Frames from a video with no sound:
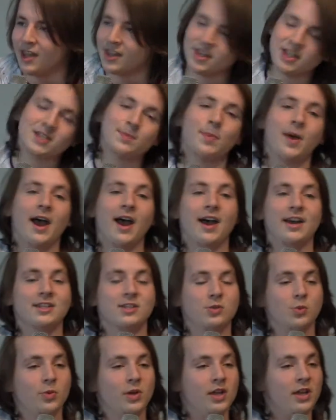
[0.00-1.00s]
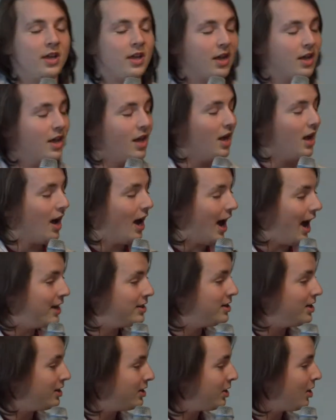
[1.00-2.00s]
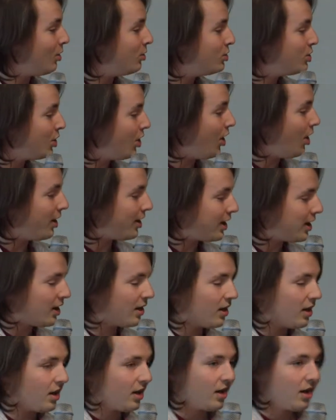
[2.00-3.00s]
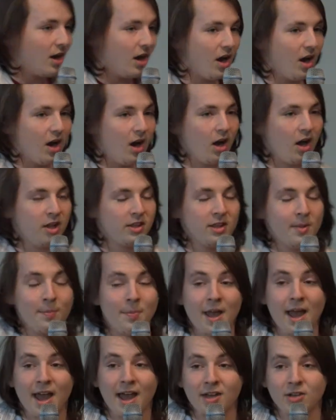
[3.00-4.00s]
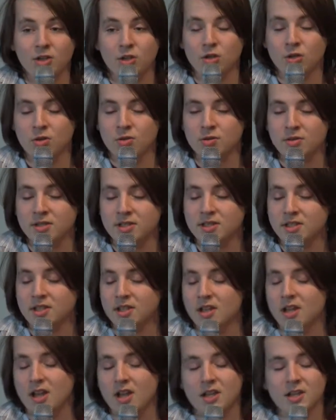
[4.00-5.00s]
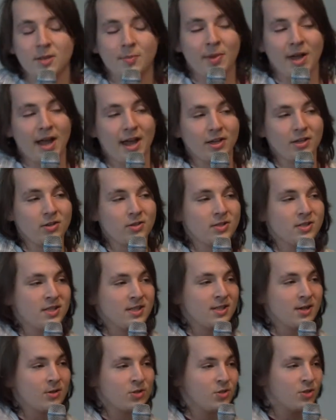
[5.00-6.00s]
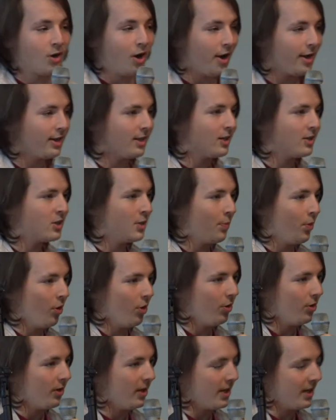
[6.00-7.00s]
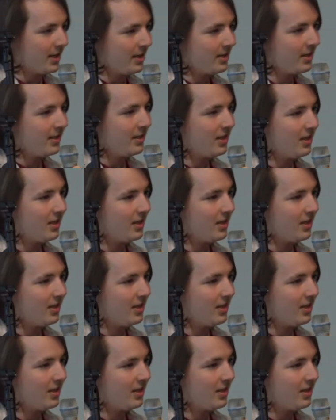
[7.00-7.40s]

This past week, I did go jogging. The bad news is I was jogging to Chipotle.